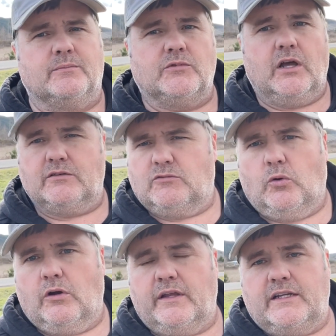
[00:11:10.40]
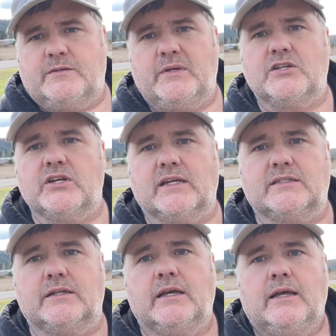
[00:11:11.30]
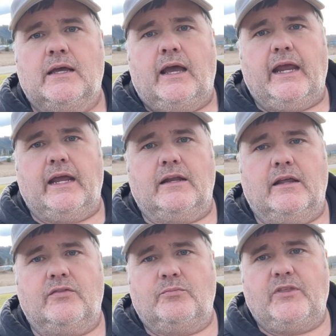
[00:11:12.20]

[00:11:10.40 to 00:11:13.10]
a door that needs to be adjusted, and